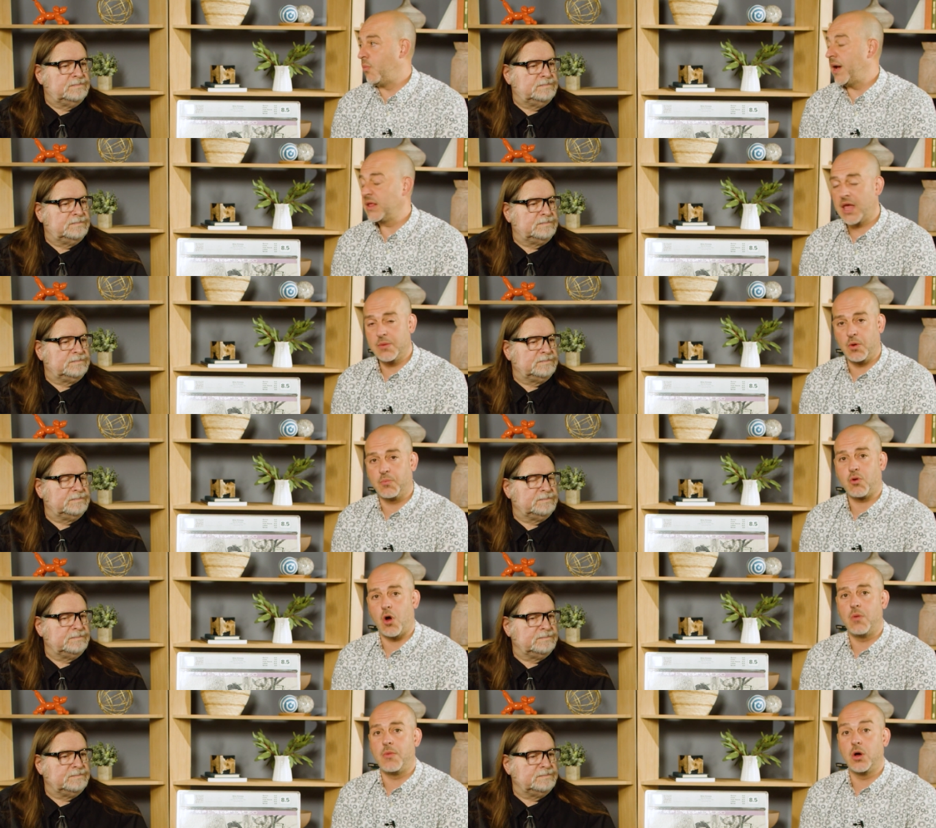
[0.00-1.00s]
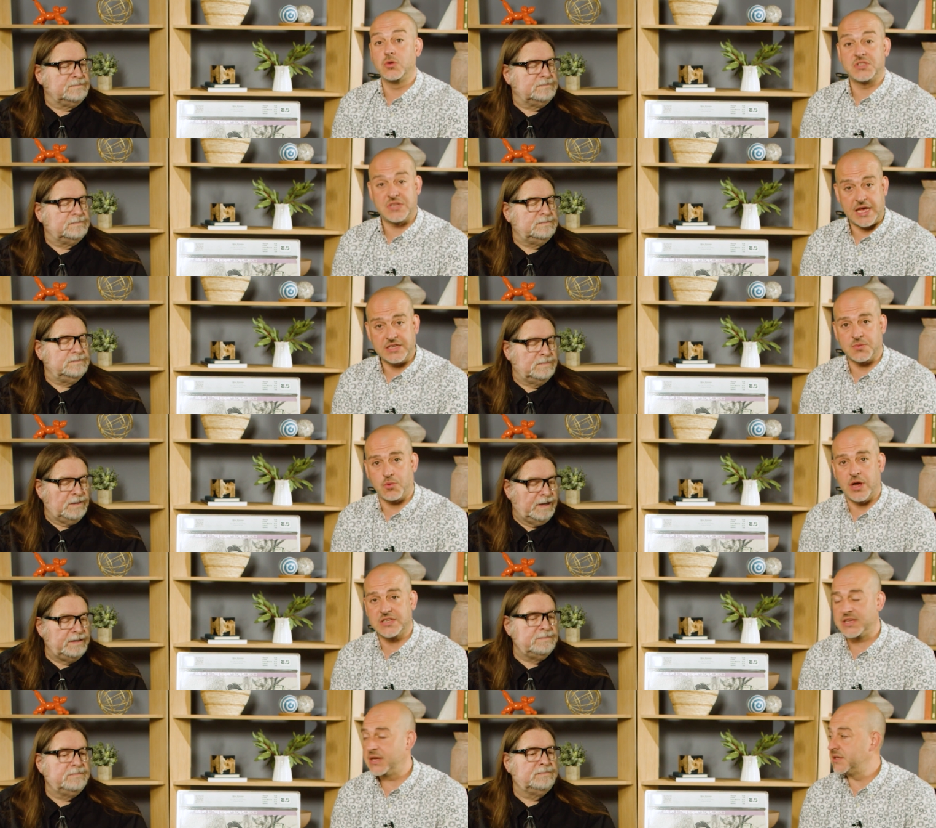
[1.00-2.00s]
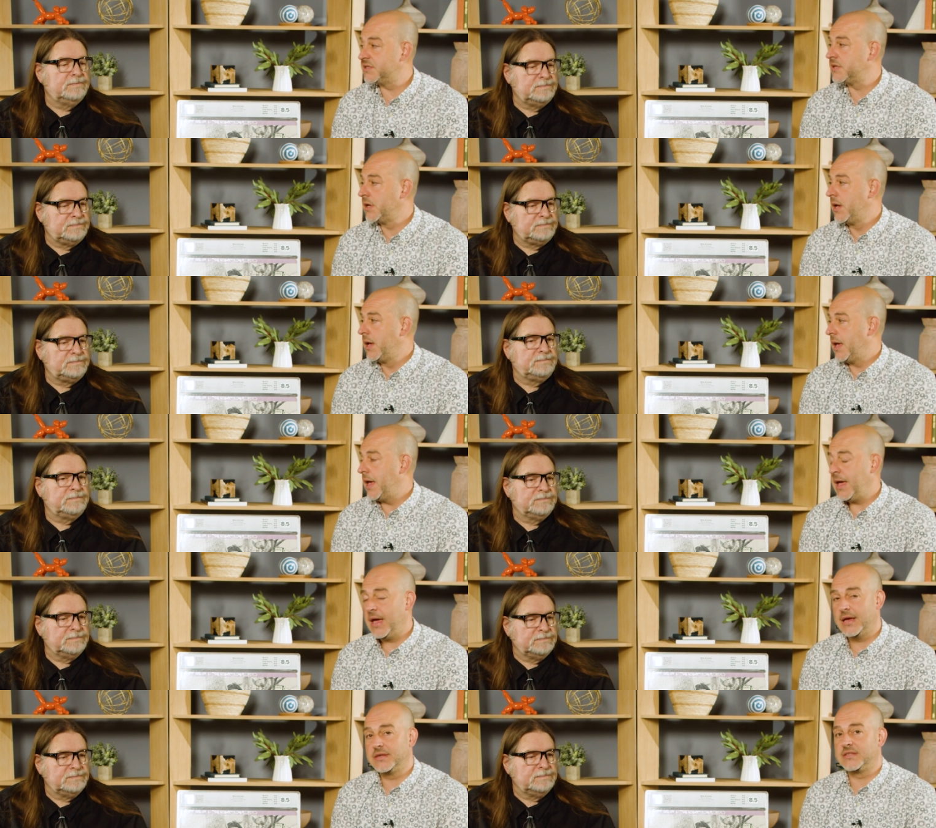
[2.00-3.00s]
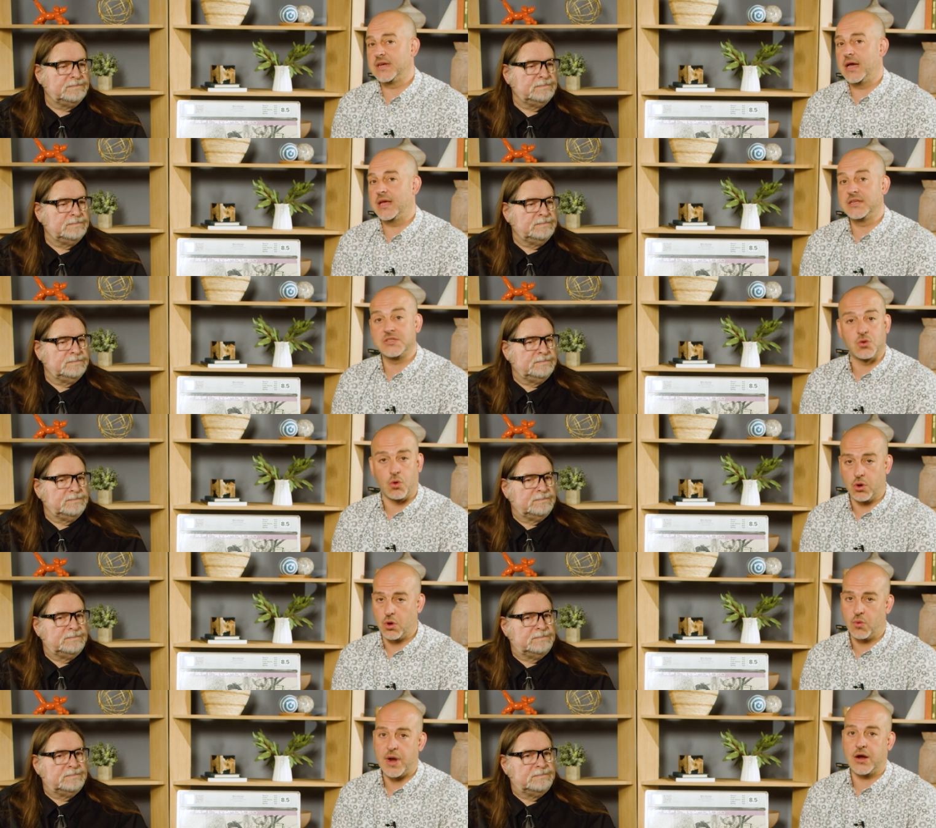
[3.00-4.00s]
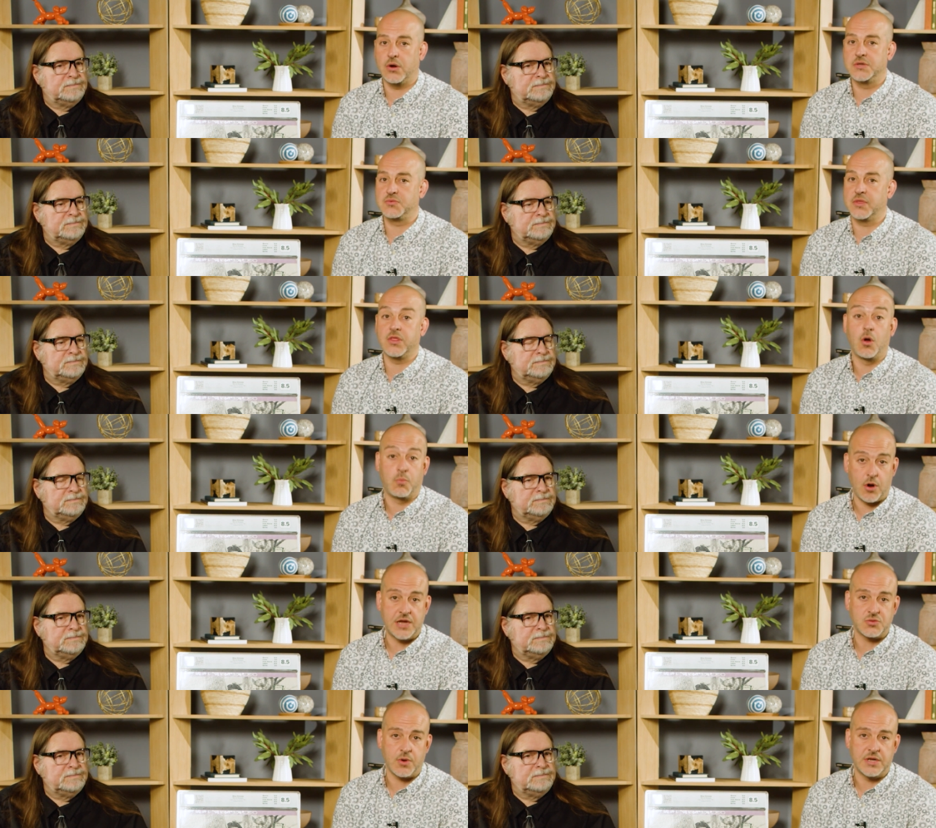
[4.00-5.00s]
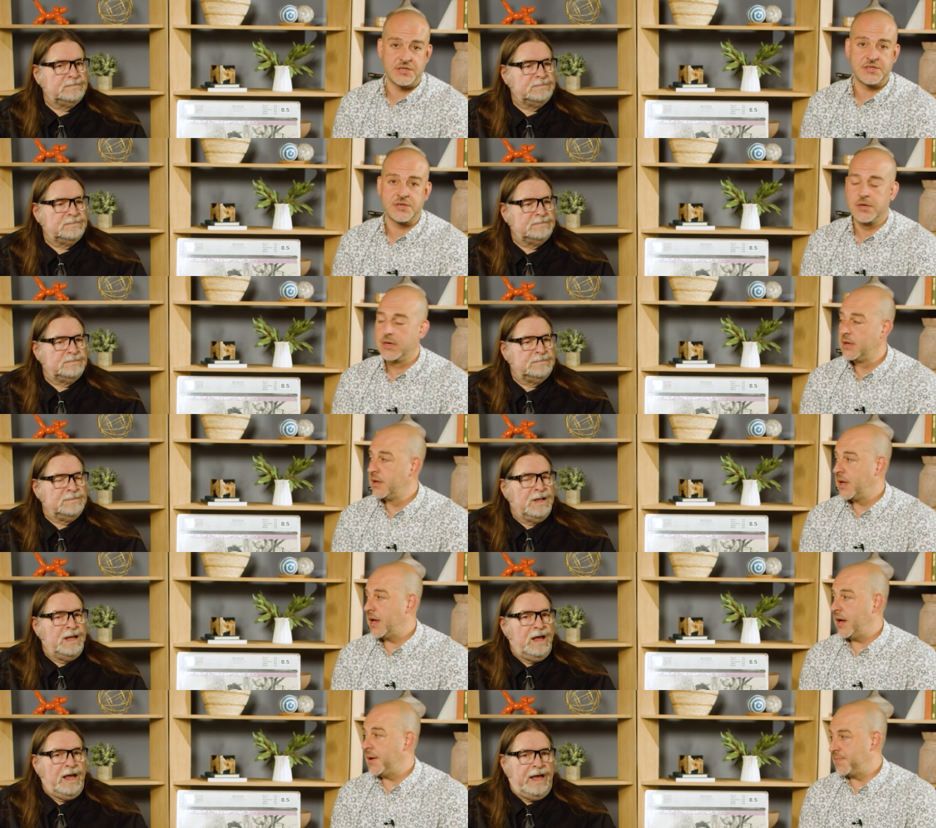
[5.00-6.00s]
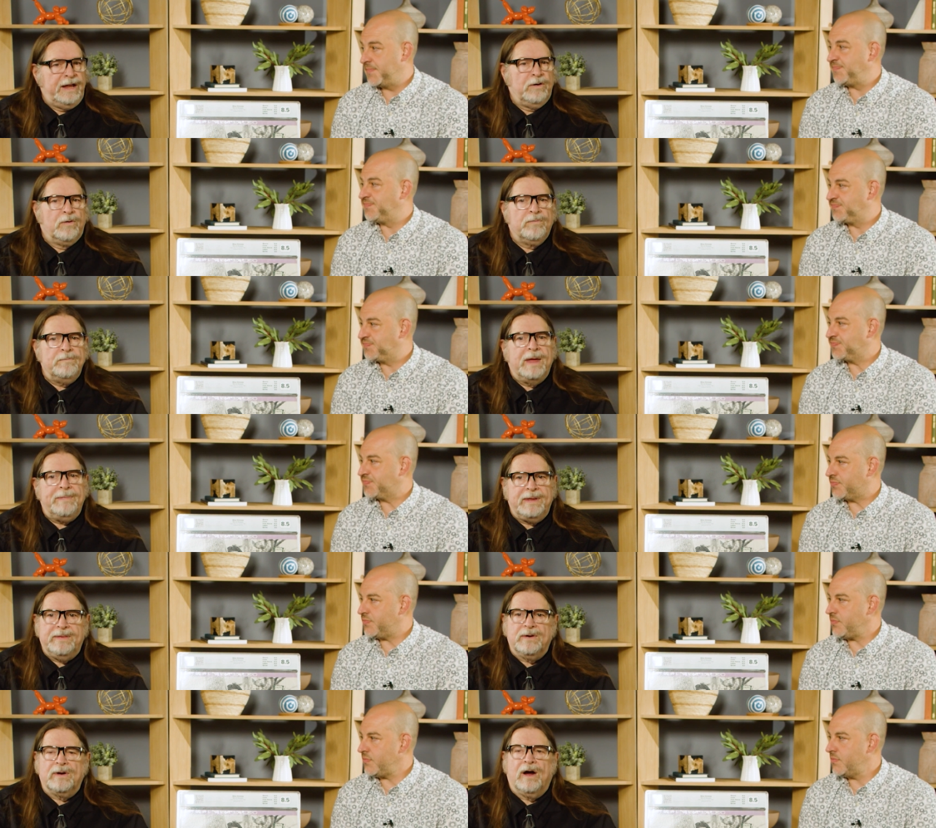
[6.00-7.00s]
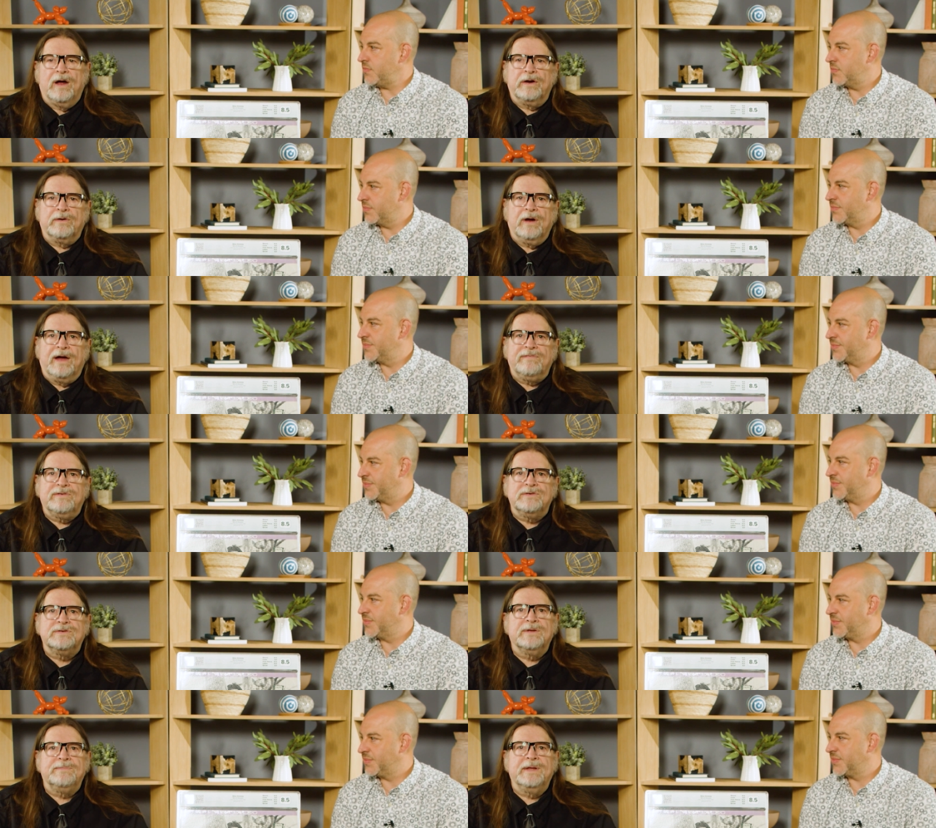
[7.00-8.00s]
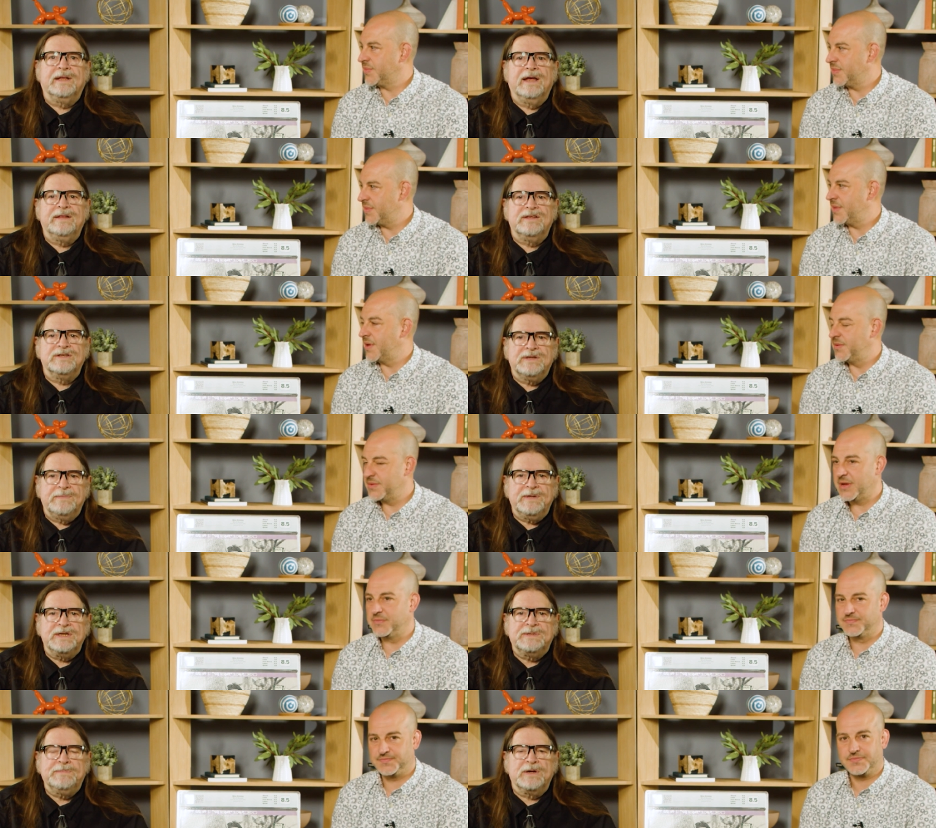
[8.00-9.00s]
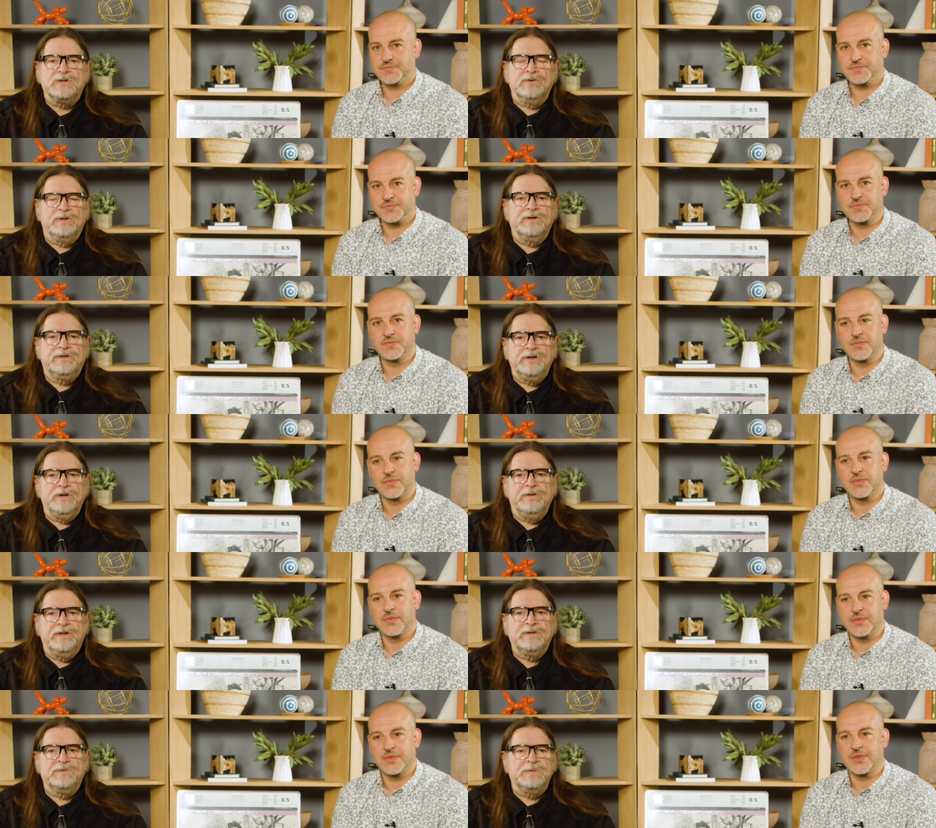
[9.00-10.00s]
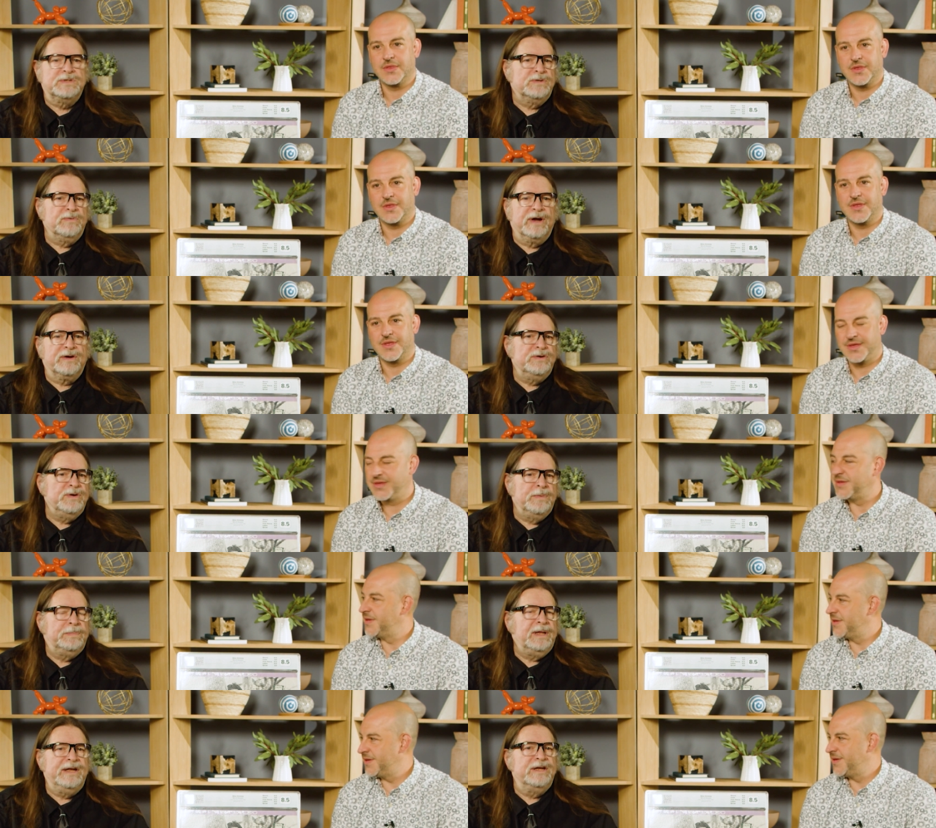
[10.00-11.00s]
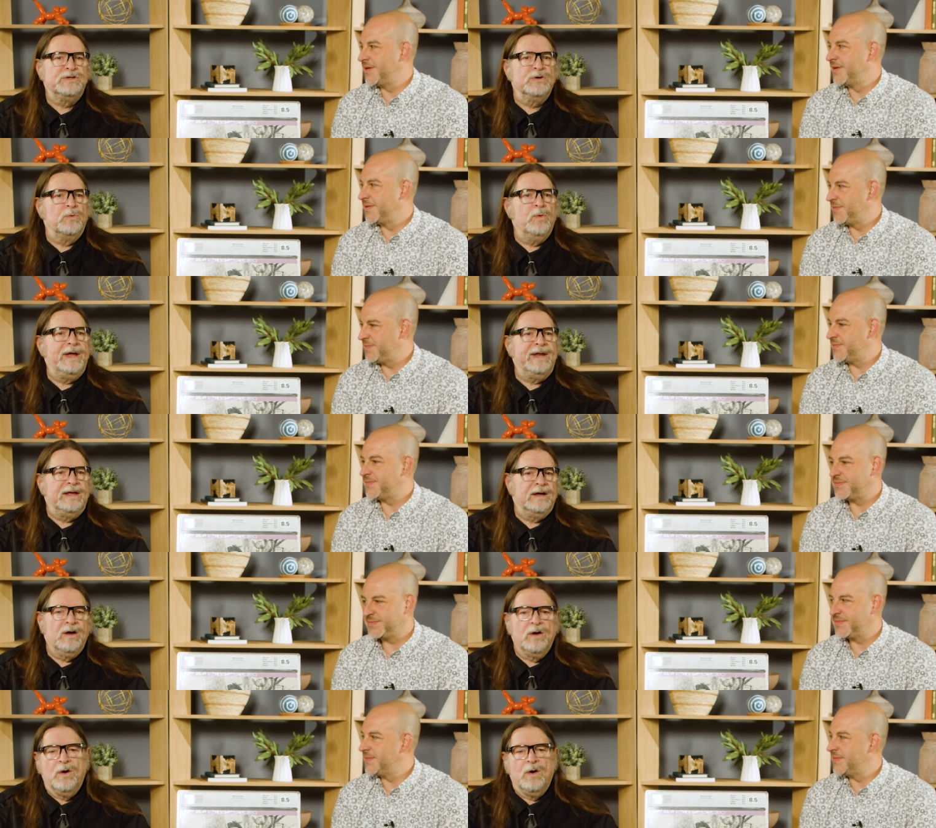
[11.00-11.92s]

Speaker 1: white label promos, test right. pressings, and uh, historical records with low press runs.
Speaker 2: And or maybe they're autographed or something like this, something special to you. This was the record you played at your wedding,